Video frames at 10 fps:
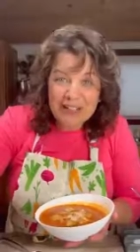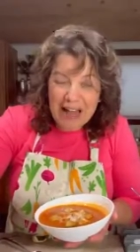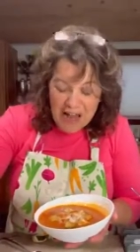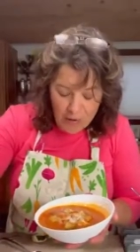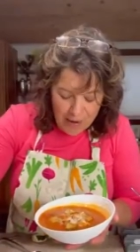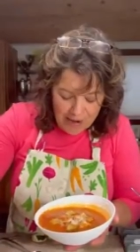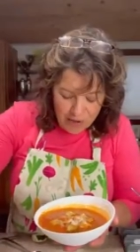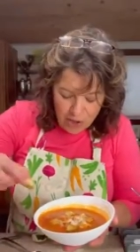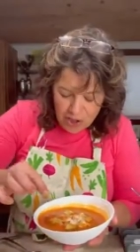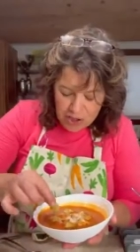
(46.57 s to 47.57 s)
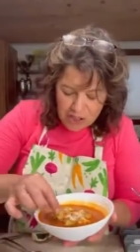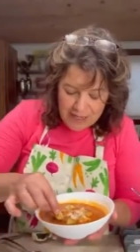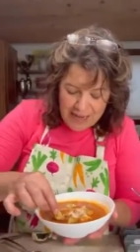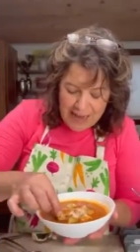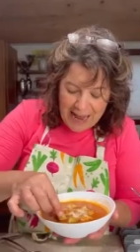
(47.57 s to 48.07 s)
how I garnish
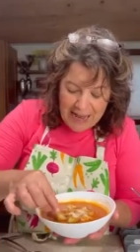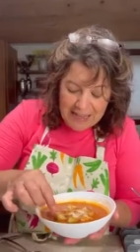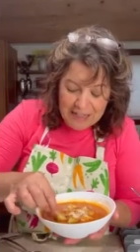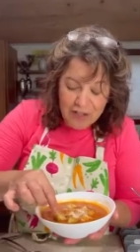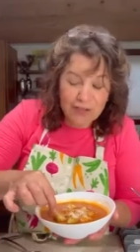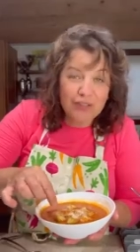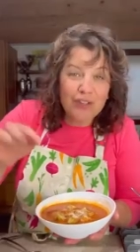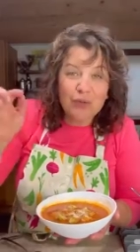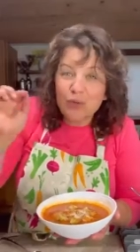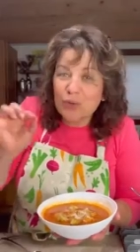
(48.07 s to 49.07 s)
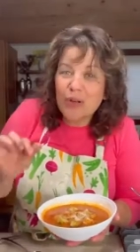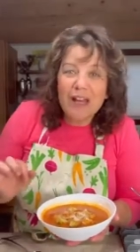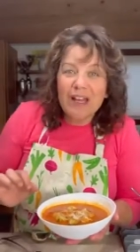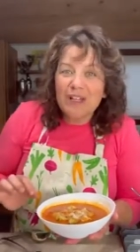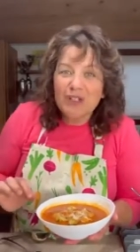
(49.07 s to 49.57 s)
it. I add a few
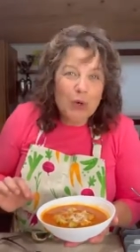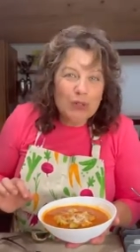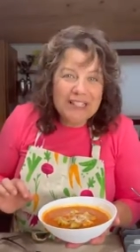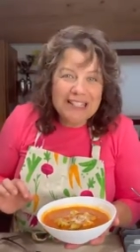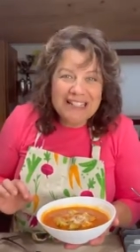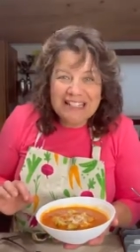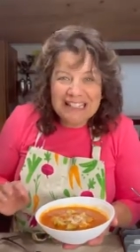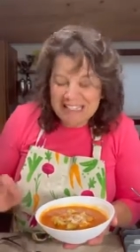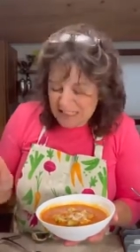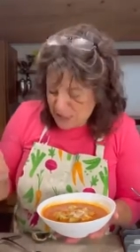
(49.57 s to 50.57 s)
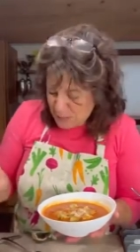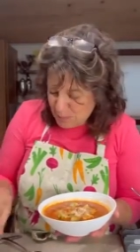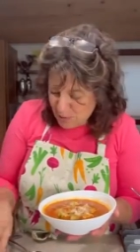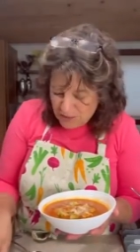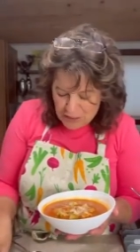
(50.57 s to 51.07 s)
toasted seasoned
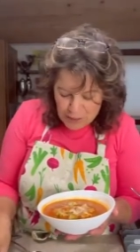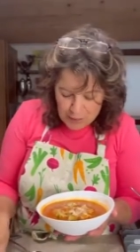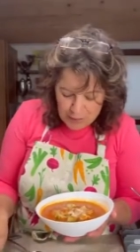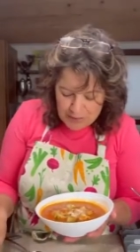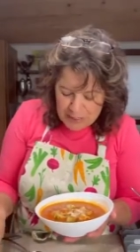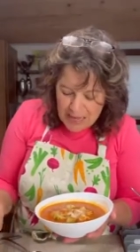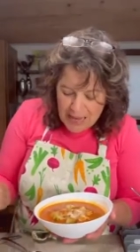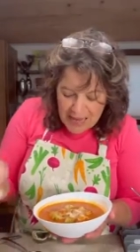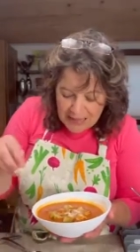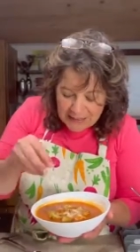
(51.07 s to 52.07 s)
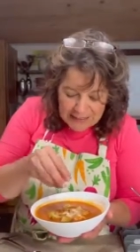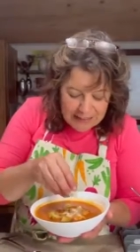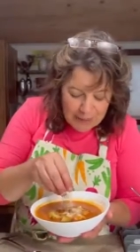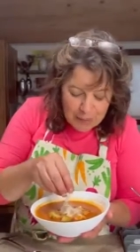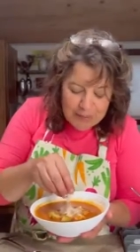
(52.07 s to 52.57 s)
bread cubes, a
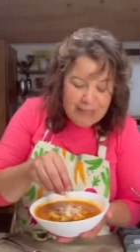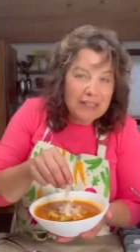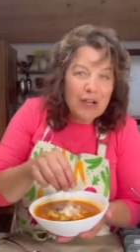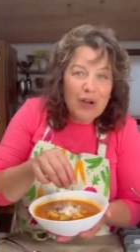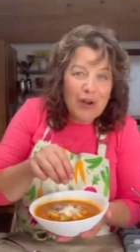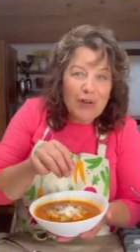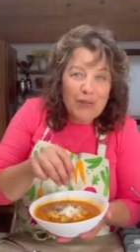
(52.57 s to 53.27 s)
little bit of